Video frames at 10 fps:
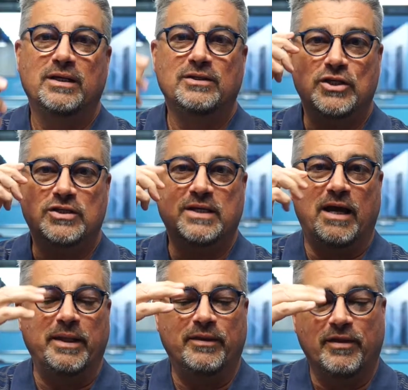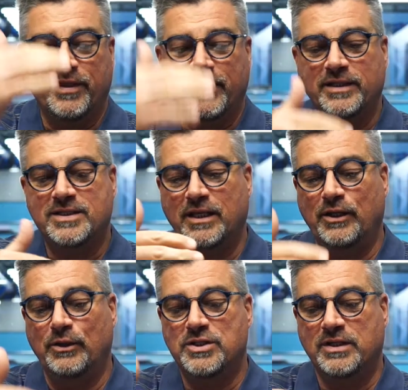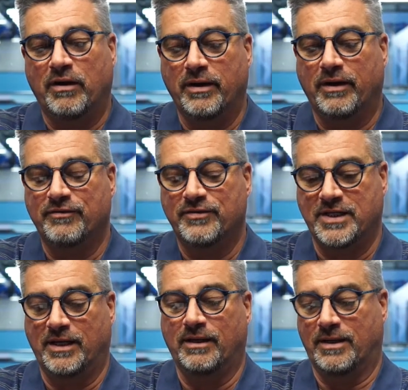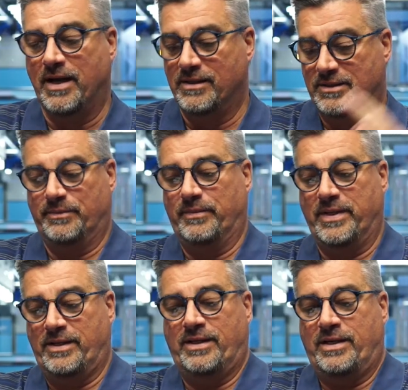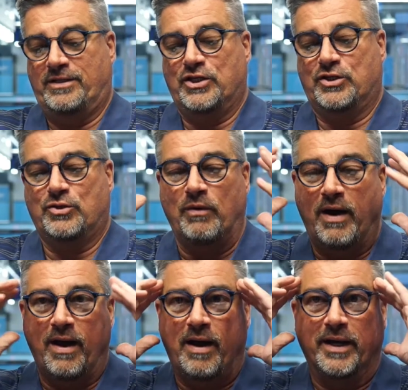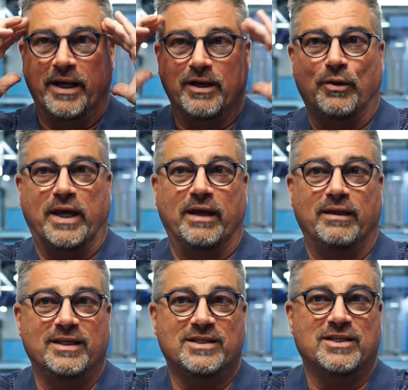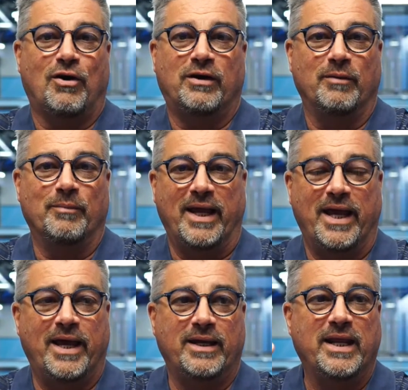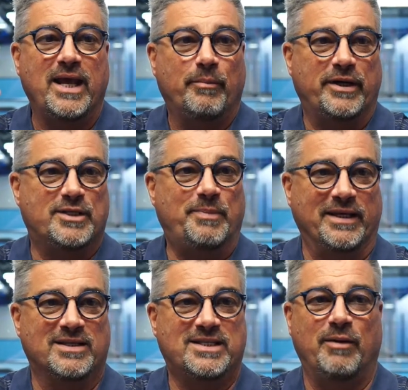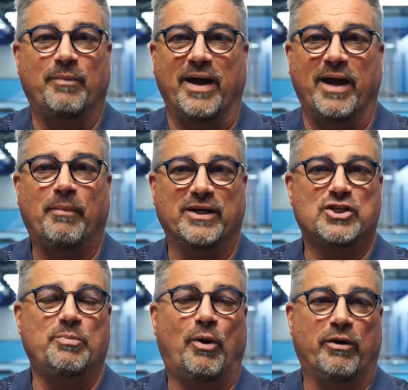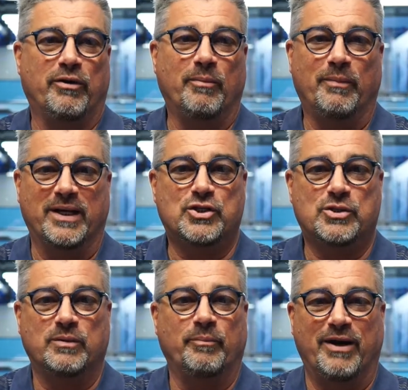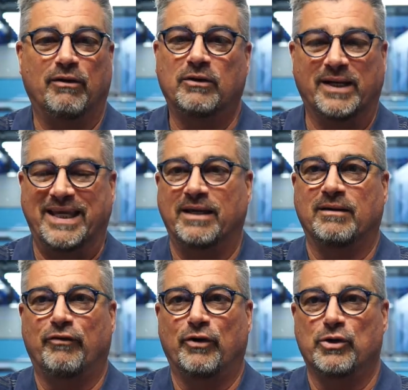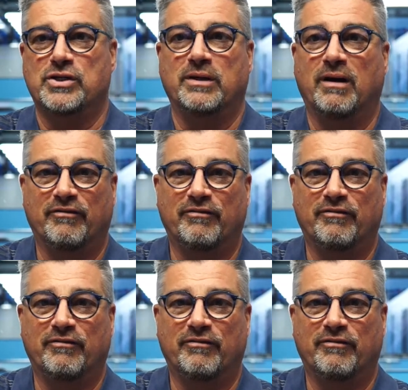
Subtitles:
The things that you started off saying, Kasim, I'm like, okay, this is all in my head, but it's being said by a much smarter and much better looking version of